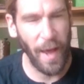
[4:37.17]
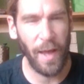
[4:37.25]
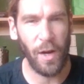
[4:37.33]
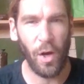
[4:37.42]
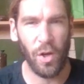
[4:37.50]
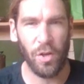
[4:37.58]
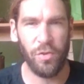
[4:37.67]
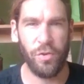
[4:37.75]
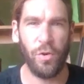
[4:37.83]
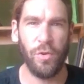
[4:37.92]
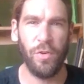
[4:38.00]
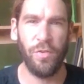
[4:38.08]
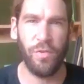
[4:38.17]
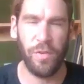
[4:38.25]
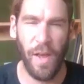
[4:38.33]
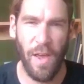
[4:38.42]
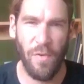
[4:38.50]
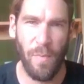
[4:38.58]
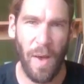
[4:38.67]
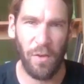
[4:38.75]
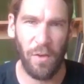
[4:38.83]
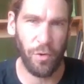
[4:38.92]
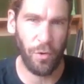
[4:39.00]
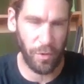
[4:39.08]
And also, the slave
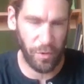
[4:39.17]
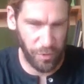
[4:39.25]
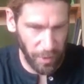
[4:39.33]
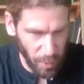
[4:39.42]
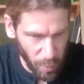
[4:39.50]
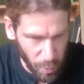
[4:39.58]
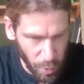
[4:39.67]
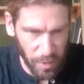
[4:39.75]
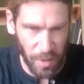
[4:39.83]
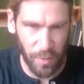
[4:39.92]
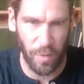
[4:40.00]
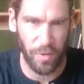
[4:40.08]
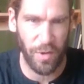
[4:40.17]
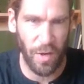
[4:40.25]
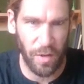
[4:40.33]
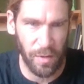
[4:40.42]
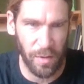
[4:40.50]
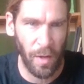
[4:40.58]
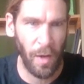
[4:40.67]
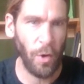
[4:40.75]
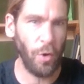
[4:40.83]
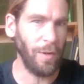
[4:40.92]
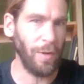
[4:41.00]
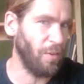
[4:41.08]
master could see the work that was done,
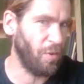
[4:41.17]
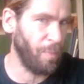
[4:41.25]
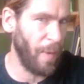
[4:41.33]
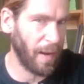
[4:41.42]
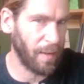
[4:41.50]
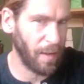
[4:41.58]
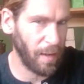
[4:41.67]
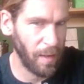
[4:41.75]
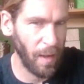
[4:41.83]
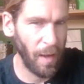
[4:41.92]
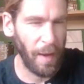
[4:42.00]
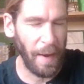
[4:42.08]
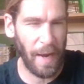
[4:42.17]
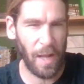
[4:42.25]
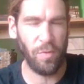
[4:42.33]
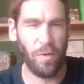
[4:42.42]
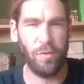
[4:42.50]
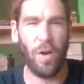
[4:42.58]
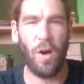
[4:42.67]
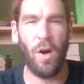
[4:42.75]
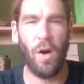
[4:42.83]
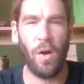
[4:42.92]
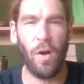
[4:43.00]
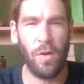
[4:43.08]
could inspect it, and it was
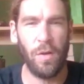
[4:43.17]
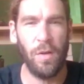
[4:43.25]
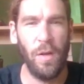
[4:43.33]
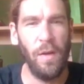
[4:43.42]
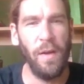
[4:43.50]
all